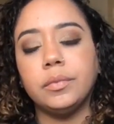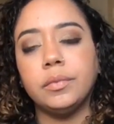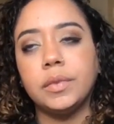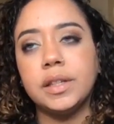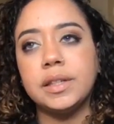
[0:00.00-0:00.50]

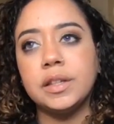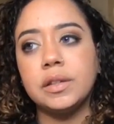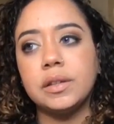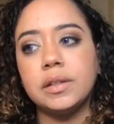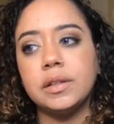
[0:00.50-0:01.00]
this
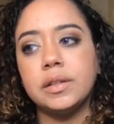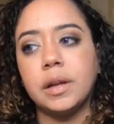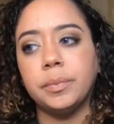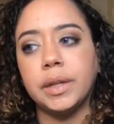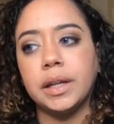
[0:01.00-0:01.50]
is
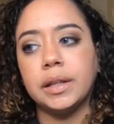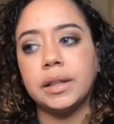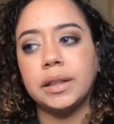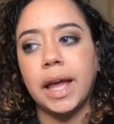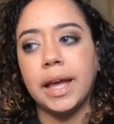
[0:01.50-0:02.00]

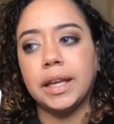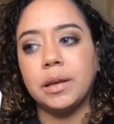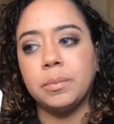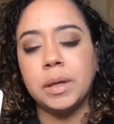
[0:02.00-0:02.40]
something that can